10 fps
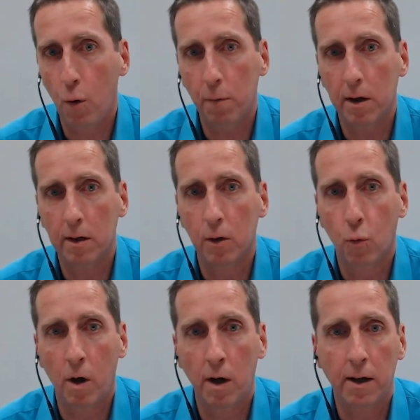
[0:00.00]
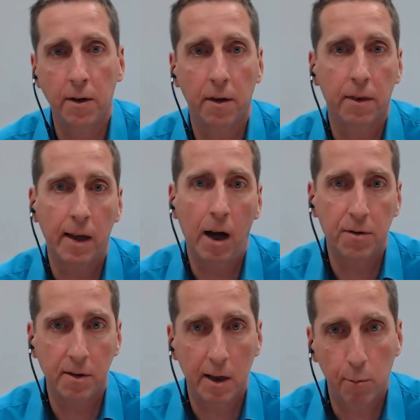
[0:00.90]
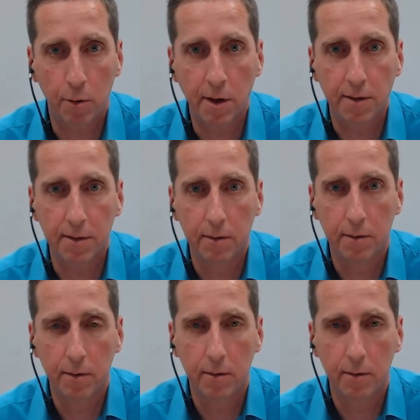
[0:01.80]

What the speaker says: over 100,000 employees.